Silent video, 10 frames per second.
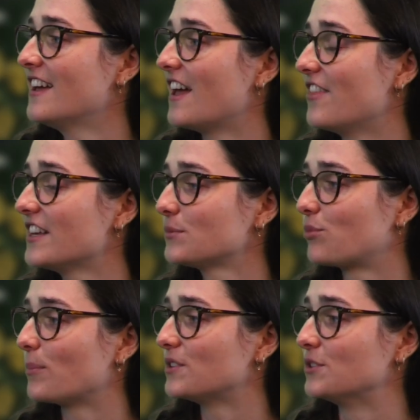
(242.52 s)
and this
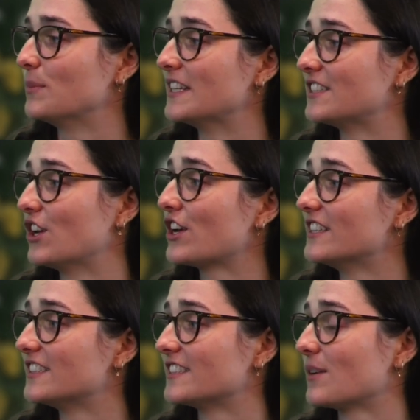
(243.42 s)
prompted me to look
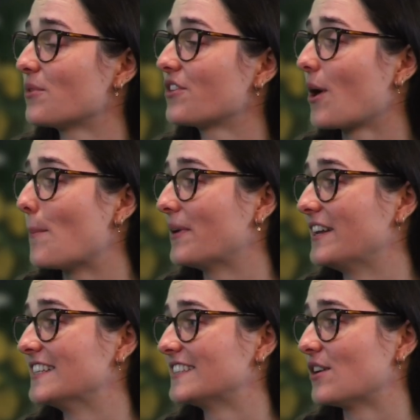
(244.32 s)
into some of the
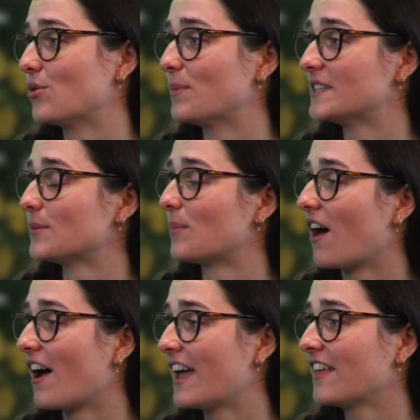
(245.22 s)
companies that will be
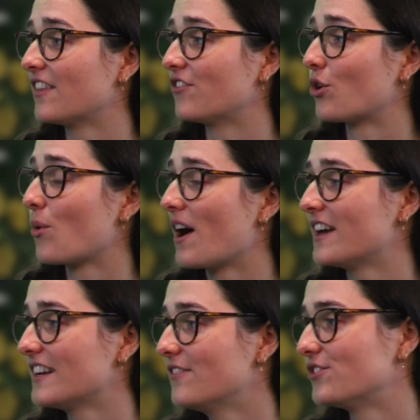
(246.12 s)
supplying the
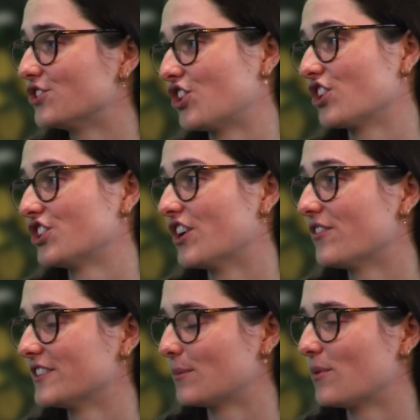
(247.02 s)
required infrastructure
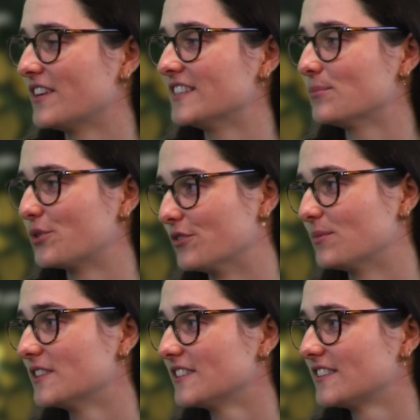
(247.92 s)
for some of these
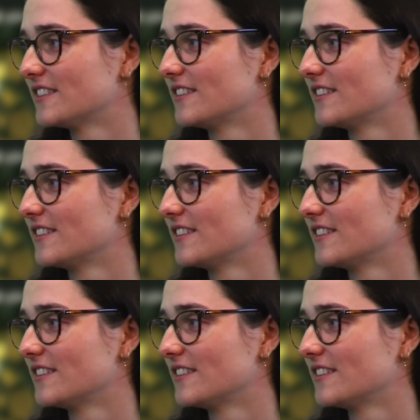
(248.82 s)
improvements.